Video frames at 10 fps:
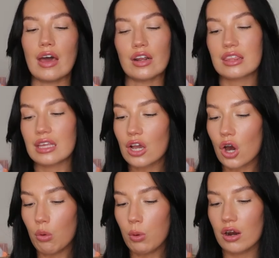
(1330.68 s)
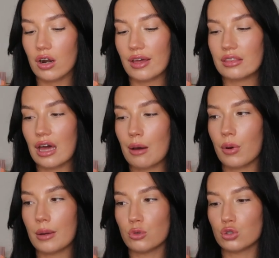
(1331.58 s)
And I think I'll wear it like that,
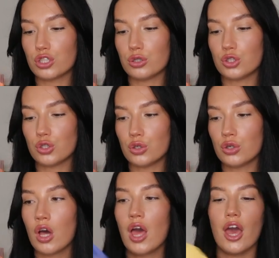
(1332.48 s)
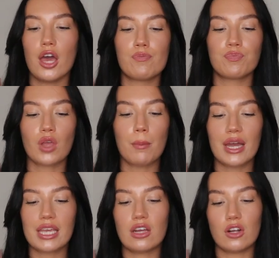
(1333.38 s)
but I'm not too sure. Um,
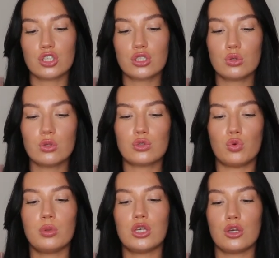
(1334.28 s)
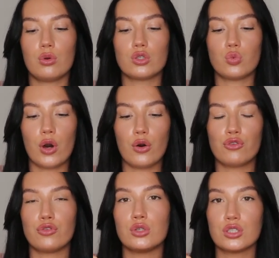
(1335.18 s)
but again, I just thought this would be cute as well
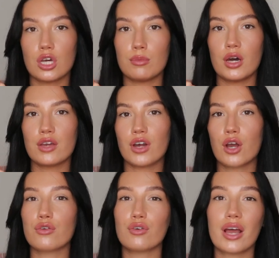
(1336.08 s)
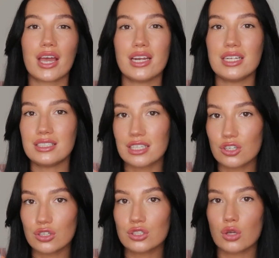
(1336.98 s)
through the summer if I go for like any
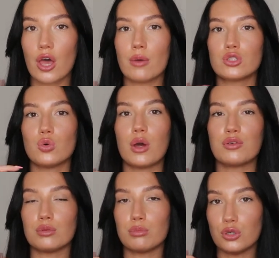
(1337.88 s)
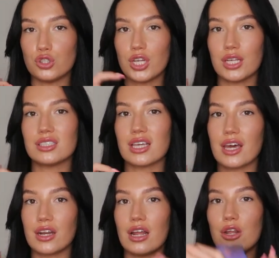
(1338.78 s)
dinners um, to wear some blue jeans
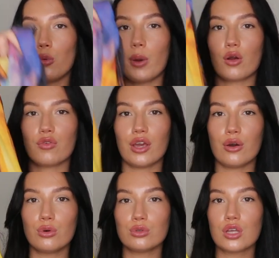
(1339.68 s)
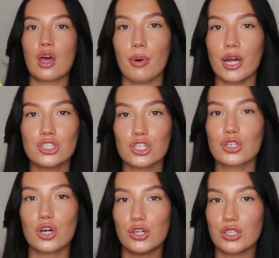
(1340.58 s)
and a little pair of heels. But I
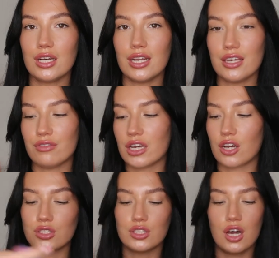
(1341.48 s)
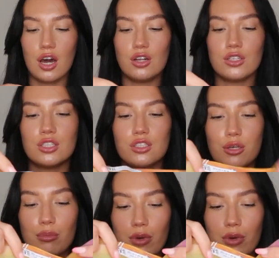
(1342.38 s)
just couldn't leave it because the colours to